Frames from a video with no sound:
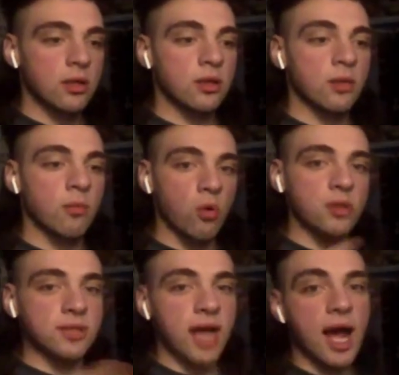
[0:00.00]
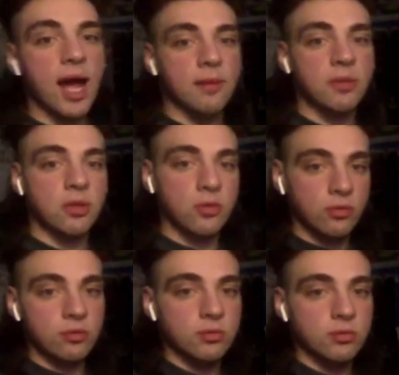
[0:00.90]
the more time
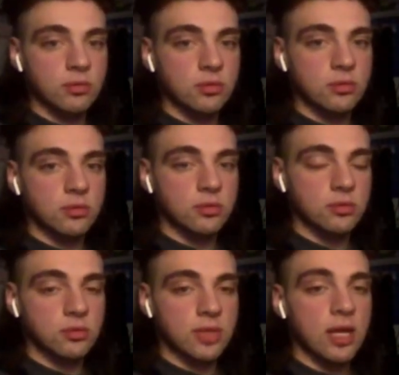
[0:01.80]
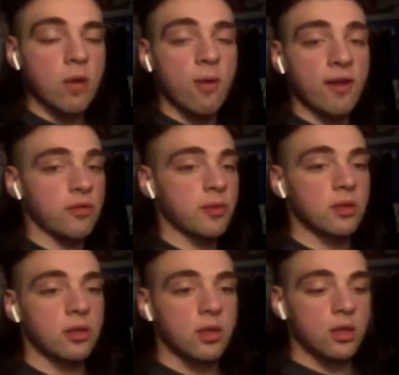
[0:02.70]
you take away from it.
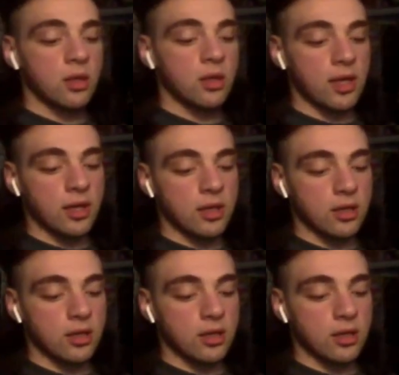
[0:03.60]
Like,